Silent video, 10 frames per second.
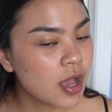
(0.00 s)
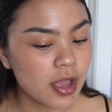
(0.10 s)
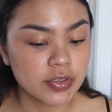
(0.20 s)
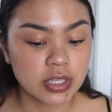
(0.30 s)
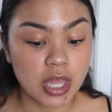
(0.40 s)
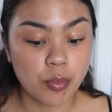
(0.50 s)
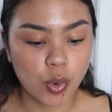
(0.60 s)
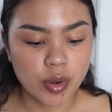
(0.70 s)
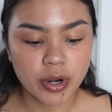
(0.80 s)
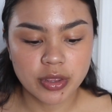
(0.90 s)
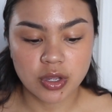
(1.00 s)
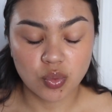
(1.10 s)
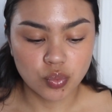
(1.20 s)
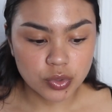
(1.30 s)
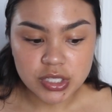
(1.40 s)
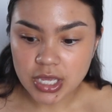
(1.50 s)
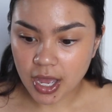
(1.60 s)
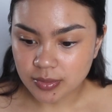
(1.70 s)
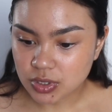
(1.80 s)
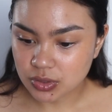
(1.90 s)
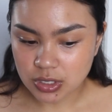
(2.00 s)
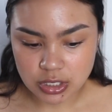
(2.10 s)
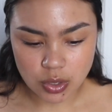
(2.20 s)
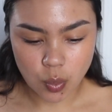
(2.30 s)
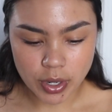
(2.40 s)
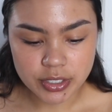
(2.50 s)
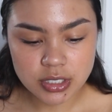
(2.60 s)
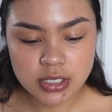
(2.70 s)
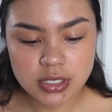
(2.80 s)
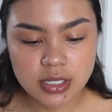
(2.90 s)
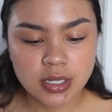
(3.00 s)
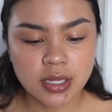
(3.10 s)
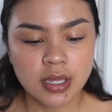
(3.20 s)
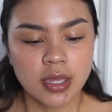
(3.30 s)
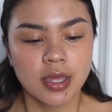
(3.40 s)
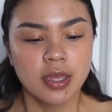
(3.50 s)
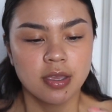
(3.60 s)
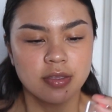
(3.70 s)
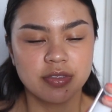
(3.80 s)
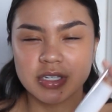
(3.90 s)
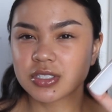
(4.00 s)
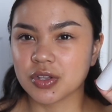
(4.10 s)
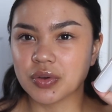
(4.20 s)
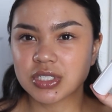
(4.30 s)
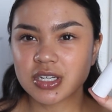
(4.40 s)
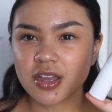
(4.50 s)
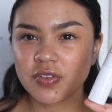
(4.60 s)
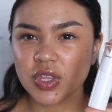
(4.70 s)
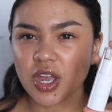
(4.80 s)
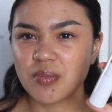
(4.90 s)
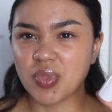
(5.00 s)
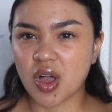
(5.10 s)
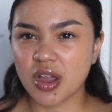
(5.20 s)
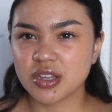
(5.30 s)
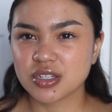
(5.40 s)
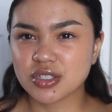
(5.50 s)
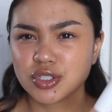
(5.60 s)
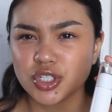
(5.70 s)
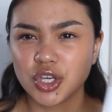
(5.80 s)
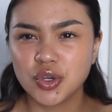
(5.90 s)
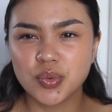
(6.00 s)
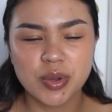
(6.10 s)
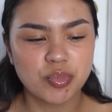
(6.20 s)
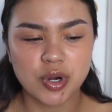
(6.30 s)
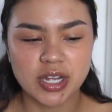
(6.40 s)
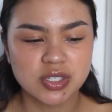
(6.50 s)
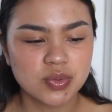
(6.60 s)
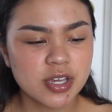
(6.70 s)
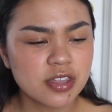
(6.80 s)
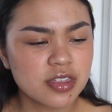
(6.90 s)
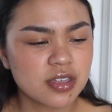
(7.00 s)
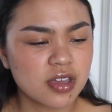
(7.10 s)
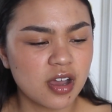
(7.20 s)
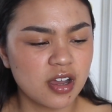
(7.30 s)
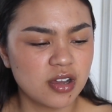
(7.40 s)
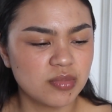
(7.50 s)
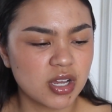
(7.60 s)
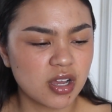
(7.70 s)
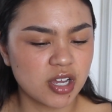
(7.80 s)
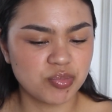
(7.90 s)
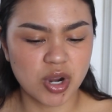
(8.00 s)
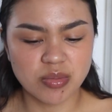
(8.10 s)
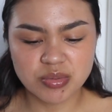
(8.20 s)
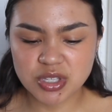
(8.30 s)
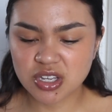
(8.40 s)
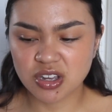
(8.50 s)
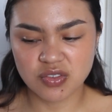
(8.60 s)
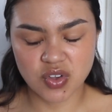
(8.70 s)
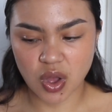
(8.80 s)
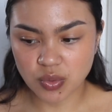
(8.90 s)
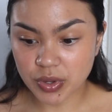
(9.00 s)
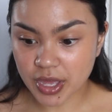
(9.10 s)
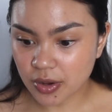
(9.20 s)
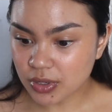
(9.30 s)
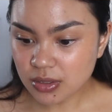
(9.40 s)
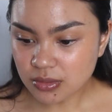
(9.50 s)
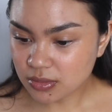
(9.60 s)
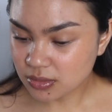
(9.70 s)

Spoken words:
I feel like that boy brow like really absolutely did wonders. This glow stick I feel like I'm not too impressed with. I probably could have gone without it.